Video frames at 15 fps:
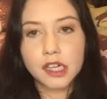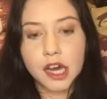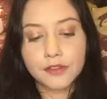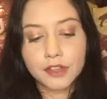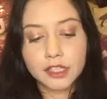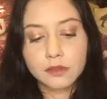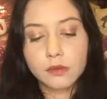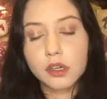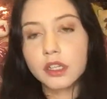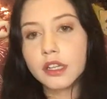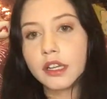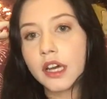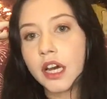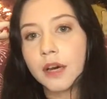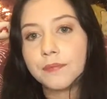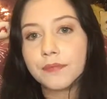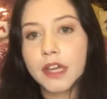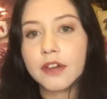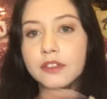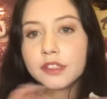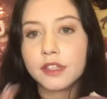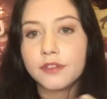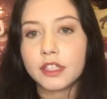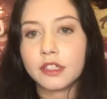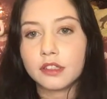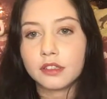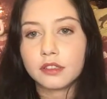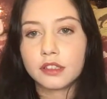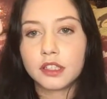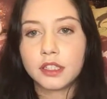got this one, um, I was living
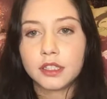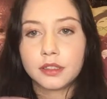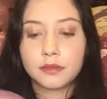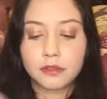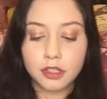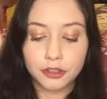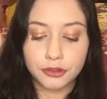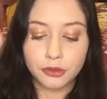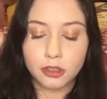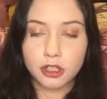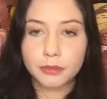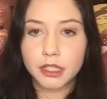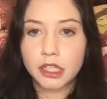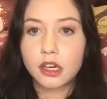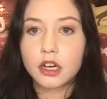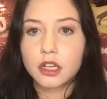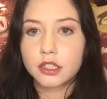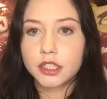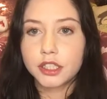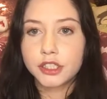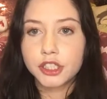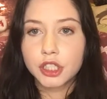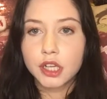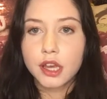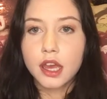in a dorm in college